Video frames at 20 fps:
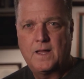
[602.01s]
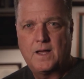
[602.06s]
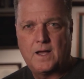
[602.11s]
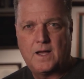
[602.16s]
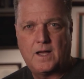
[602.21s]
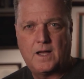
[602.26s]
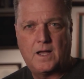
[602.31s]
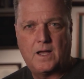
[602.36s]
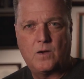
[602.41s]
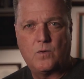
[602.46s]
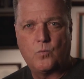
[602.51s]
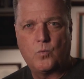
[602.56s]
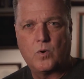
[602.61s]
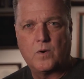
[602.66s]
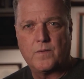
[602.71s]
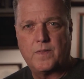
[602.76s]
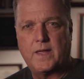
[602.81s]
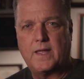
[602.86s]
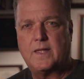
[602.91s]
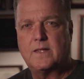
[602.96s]
Uh,
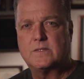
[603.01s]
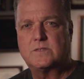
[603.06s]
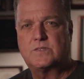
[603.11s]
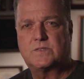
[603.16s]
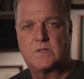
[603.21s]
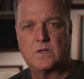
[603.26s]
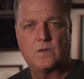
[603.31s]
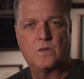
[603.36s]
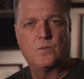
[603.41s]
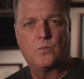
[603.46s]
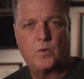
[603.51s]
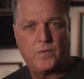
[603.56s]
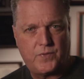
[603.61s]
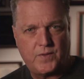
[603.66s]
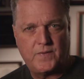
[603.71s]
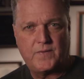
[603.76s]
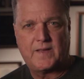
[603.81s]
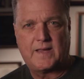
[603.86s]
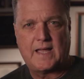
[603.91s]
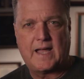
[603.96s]
were they still
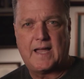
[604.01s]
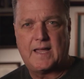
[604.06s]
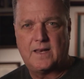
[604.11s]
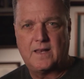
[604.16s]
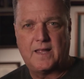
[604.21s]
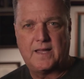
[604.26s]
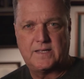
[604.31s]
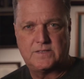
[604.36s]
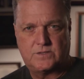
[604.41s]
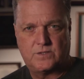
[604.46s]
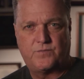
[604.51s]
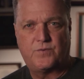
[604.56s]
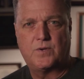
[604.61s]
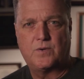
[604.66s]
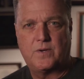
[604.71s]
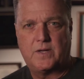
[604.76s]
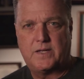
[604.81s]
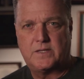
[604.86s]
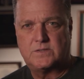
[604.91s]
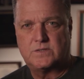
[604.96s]
within the guidelines of
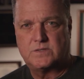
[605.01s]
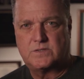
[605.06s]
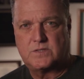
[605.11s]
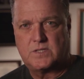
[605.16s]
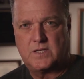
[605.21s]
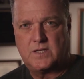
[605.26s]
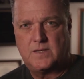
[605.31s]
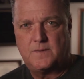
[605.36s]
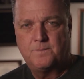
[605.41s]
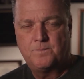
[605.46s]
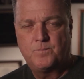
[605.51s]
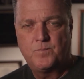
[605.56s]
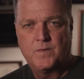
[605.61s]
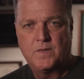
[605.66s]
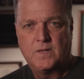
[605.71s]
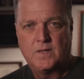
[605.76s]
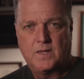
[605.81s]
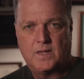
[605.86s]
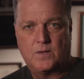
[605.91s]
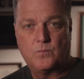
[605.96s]
your agency
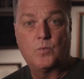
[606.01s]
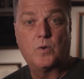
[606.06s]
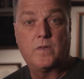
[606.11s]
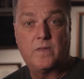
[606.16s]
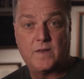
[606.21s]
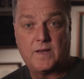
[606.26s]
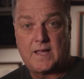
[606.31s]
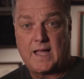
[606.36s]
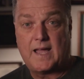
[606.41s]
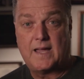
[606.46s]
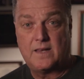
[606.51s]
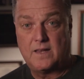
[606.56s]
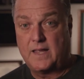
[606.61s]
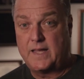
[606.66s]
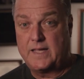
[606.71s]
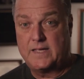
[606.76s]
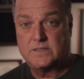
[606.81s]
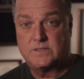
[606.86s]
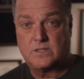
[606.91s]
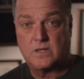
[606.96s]
and with the
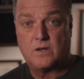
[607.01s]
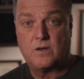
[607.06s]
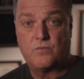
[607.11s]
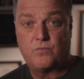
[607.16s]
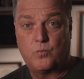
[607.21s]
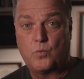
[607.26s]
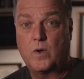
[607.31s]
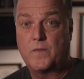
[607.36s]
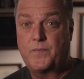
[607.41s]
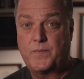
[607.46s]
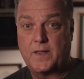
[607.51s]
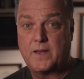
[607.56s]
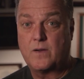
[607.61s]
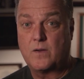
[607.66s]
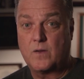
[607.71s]
guidelines of what they